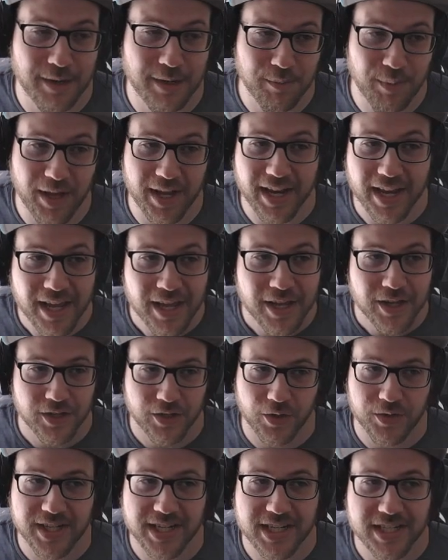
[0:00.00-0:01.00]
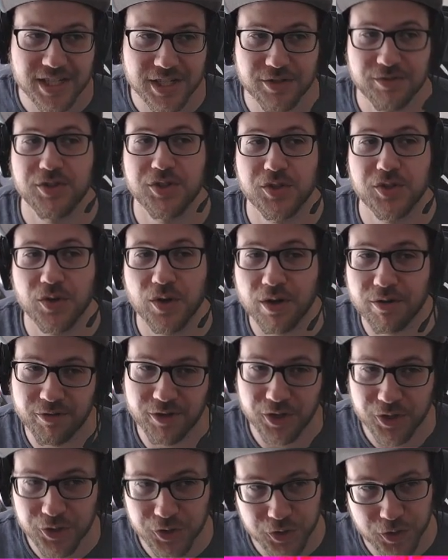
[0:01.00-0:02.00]
But Gotenks is for sure our
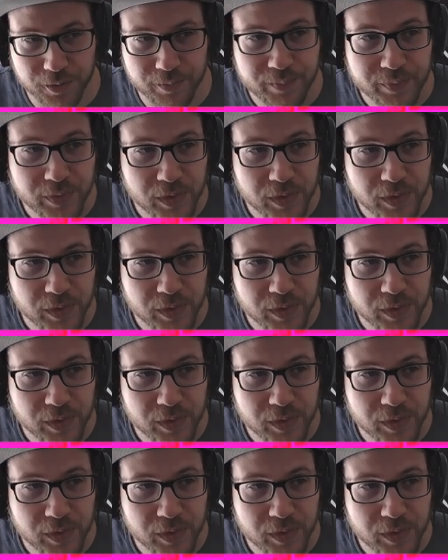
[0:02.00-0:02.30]
finisher.